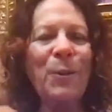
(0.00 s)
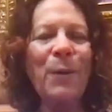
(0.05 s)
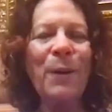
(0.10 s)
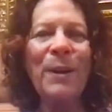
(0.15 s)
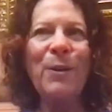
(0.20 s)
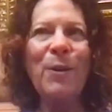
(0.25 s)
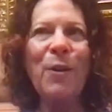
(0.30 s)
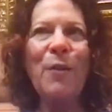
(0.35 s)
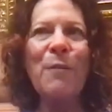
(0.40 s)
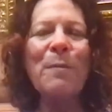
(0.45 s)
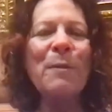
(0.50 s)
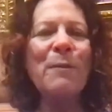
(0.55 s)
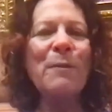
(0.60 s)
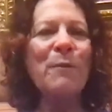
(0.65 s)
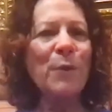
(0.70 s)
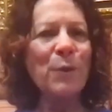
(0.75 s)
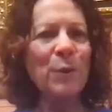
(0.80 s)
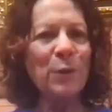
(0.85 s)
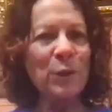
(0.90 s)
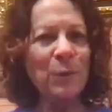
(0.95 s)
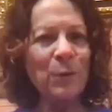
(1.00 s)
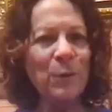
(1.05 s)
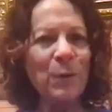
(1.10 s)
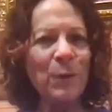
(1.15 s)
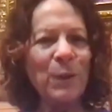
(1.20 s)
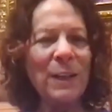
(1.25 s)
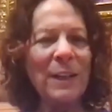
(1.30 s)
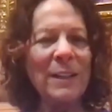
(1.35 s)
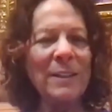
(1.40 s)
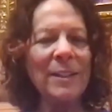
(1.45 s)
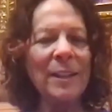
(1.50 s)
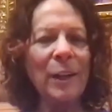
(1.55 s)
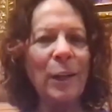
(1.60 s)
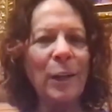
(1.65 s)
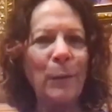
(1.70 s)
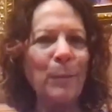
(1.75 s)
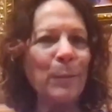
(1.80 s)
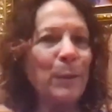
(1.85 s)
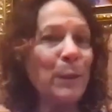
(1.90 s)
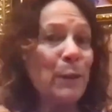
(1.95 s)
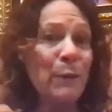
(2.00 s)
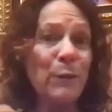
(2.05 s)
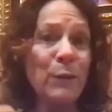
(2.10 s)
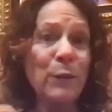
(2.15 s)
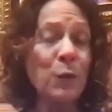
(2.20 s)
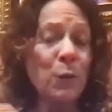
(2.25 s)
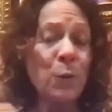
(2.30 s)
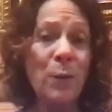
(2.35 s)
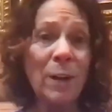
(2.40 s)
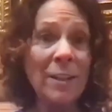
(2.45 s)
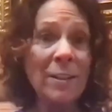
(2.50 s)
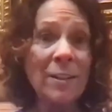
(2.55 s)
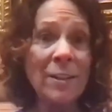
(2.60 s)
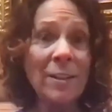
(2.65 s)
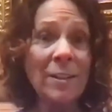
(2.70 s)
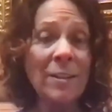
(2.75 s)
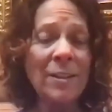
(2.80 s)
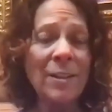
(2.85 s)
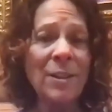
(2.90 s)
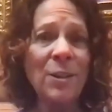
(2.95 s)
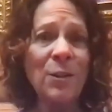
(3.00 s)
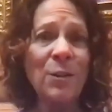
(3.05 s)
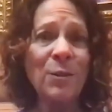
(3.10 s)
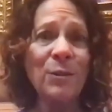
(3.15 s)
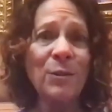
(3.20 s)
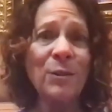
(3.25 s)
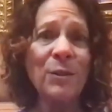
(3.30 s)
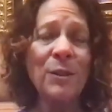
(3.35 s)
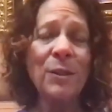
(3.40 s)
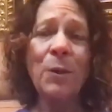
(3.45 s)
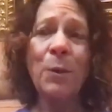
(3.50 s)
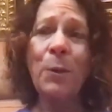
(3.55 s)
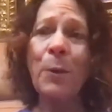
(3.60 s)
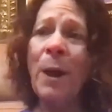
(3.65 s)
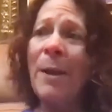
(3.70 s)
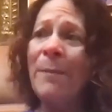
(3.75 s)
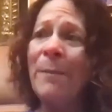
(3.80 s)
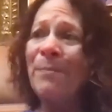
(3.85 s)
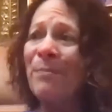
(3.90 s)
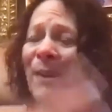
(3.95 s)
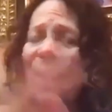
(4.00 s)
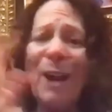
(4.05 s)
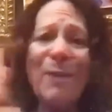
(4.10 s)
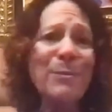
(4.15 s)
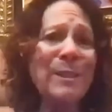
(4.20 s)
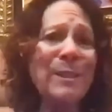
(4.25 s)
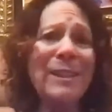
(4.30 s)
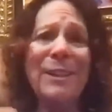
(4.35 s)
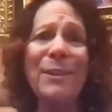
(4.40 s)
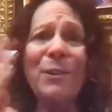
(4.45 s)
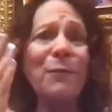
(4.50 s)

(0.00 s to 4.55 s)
I know I've been virtual as a company for 26 years. So I was like mm-hmm.